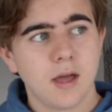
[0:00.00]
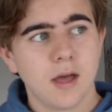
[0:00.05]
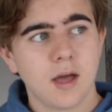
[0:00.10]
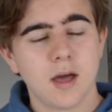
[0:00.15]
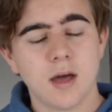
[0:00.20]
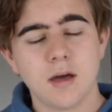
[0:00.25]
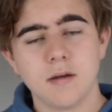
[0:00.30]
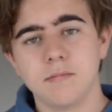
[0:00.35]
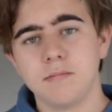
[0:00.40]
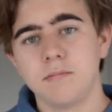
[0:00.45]

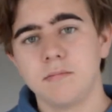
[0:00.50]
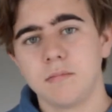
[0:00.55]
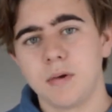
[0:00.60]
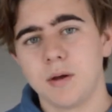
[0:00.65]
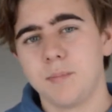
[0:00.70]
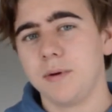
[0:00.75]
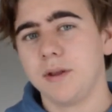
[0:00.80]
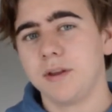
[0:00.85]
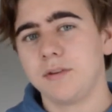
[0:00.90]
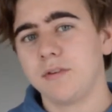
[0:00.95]
And my
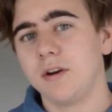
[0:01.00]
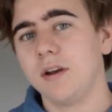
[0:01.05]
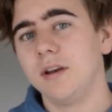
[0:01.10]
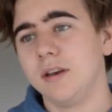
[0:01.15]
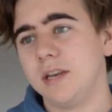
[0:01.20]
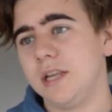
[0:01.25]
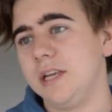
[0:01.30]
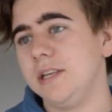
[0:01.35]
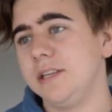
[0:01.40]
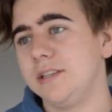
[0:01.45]
best friend,
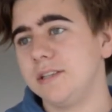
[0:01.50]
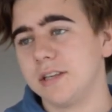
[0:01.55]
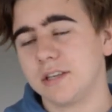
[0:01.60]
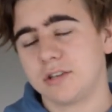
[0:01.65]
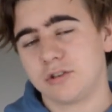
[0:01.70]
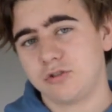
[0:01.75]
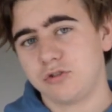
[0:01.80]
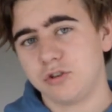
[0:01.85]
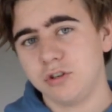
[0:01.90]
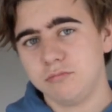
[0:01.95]
he's
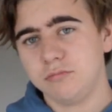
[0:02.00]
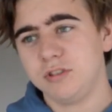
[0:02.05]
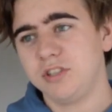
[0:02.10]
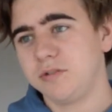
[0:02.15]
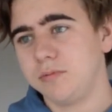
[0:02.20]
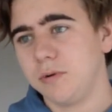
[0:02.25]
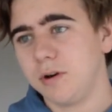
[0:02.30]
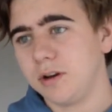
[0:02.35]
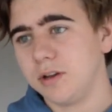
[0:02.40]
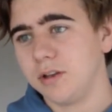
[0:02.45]
extremely
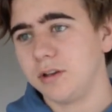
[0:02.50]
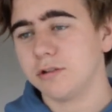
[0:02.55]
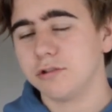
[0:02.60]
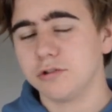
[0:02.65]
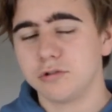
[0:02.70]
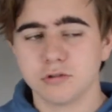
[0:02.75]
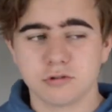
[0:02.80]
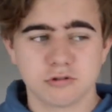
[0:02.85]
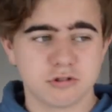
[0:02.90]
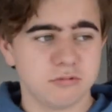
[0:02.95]
smart. He goes
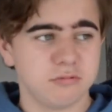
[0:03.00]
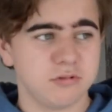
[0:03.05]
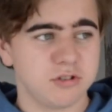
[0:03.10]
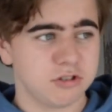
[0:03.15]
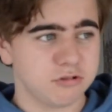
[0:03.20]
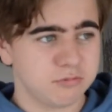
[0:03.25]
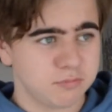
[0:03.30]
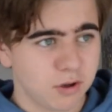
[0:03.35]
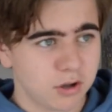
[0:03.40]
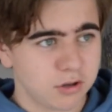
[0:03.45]
to an extremely
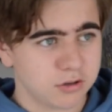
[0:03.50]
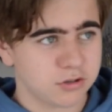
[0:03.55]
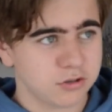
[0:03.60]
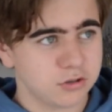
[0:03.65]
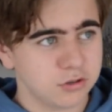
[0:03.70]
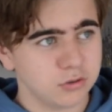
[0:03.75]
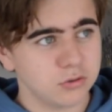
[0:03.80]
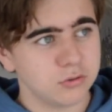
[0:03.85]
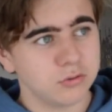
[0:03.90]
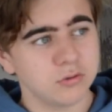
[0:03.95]
smart
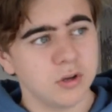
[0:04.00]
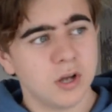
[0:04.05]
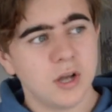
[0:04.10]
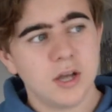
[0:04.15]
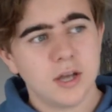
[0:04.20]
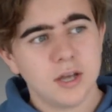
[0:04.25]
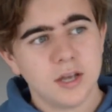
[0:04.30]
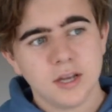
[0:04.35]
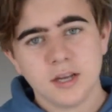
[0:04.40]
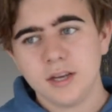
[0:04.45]
school.
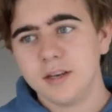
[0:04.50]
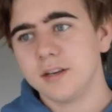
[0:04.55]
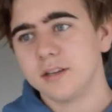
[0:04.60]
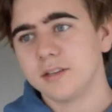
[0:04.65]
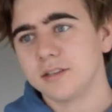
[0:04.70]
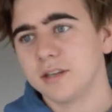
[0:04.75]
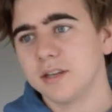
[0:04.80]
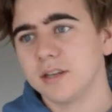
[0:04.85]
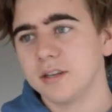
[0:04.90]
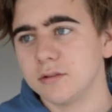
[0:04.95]
He
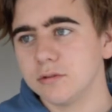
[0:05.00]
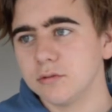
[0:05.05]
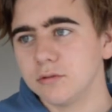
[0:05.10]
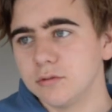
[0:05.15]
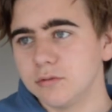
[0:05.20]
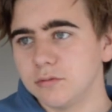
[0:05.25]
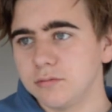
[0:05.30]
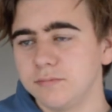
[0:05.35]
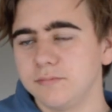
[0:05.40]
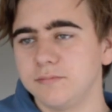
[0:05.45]
does like
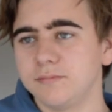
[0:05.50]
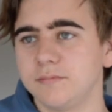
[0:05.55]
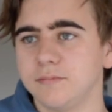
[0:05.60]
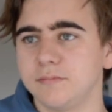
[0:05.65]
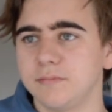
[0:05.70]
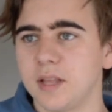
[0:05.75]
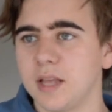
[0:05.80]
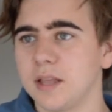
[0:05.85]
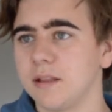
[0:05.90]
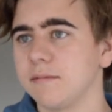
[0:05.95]
all
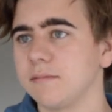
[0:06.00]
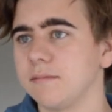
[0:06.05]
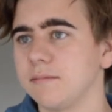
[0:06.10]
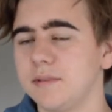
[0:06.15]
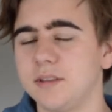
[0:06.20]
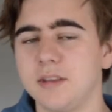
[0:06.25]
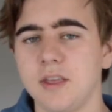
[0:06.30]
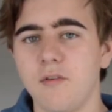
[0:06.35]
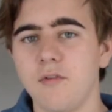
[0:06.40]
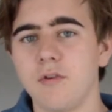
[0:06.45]
like
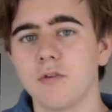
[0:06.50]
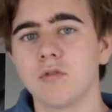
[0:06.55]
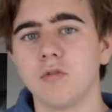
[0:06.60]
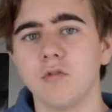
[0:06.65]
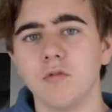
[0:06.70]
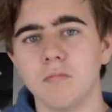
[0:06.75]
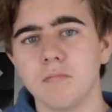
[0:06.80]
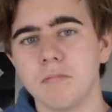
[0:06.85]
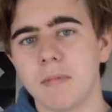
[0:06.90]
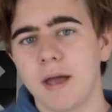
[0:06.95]

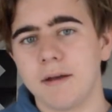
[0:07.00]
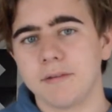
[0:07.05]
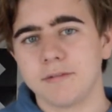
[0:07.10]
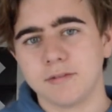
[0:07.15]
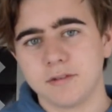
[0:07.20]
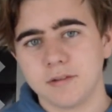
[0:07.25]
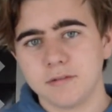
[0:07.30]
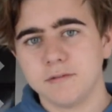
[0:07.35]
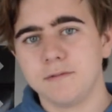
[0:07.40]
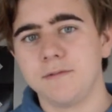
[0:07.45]
difficult
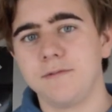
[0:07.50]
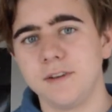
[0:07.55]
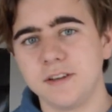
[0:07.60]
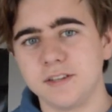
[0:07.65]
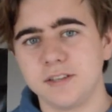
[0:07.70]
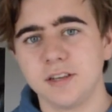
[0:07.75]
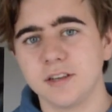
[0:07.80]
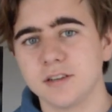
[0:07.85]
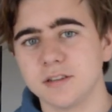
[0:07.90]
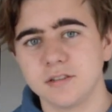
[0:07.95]
maths and
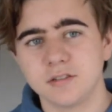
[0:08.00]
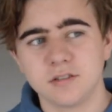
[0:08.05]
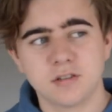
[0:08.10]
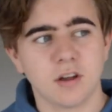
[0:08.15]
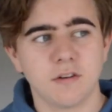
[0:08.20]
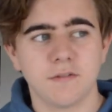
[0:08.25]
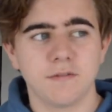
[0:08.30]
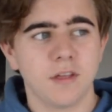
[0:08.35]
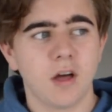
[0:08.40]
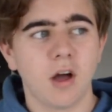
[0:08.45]
physics and
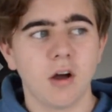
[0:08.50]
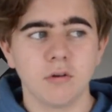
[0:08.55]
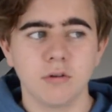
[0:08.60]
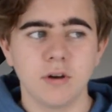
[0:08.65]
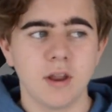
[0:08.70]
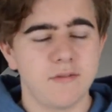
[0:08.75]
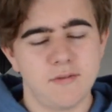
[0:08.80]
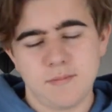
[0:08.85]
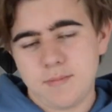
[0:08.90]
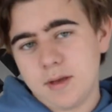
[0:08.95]
stuff that I will
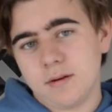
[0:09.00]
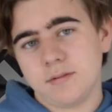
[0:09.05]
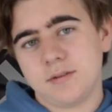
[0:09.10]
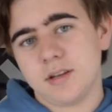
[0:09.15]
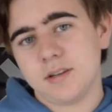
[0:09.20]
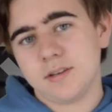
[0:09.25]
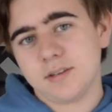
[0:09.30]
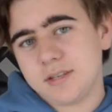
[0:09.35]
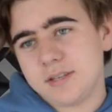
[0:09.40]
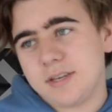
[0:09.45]
never be able to
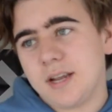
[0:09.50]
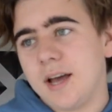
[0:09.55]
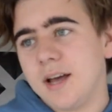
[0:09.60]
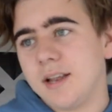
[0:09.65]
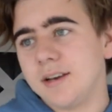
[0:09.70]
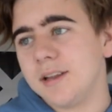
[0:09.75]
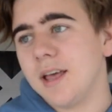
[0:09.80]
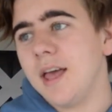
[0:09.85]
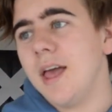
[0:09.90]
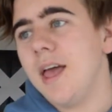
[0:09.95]
understand.